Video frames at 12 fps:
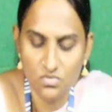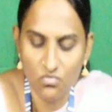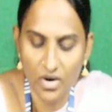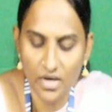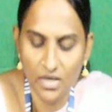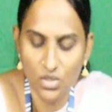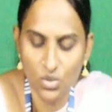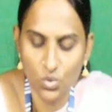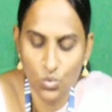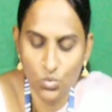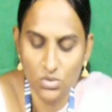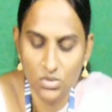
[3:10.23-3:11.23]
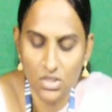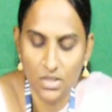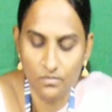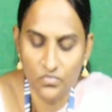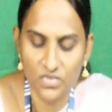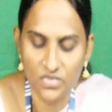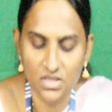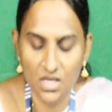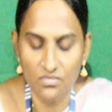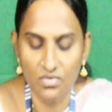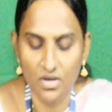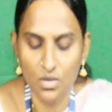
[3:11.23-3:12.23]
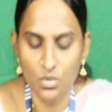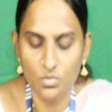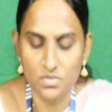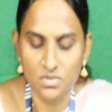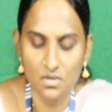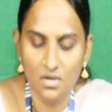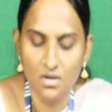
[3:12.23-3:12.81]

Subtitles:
1 2 3, three for loops.